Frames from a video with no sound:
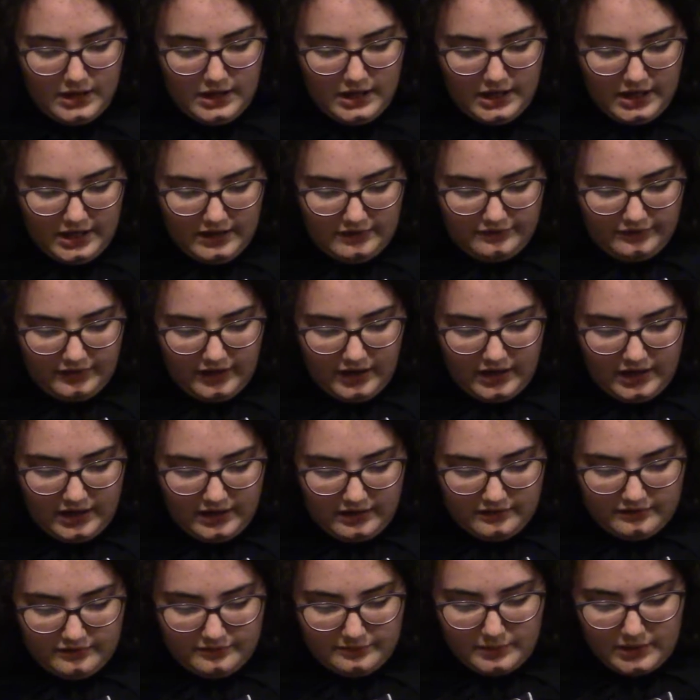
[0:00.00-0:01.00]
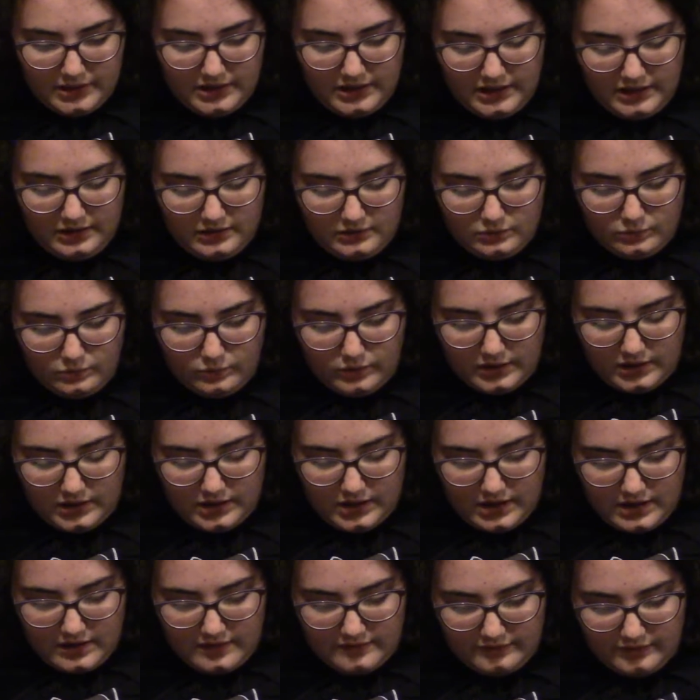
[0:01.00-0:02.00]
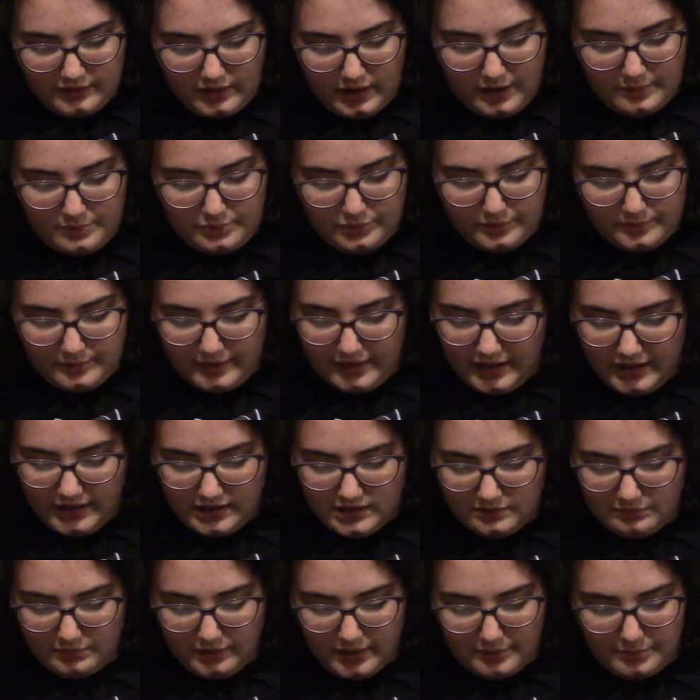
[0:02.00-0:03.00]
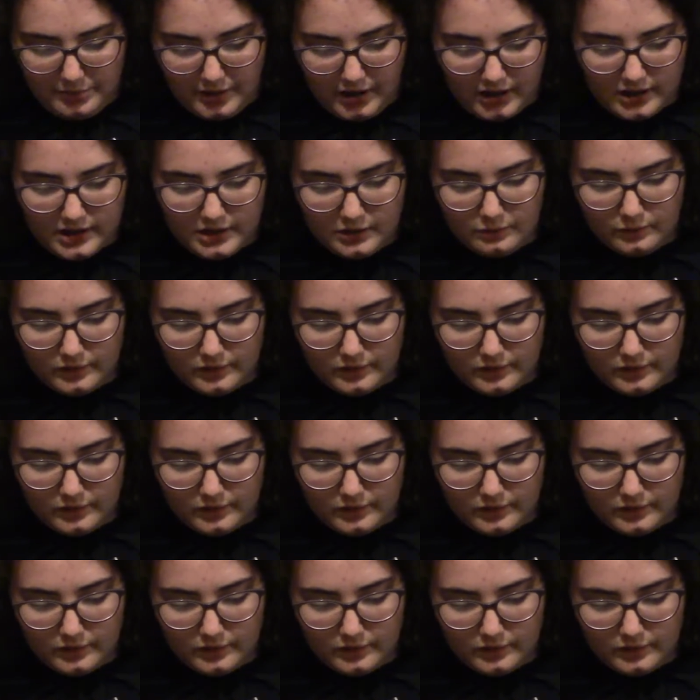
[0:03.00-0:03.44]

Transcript: If I have money whenever I put my hand in my pocket,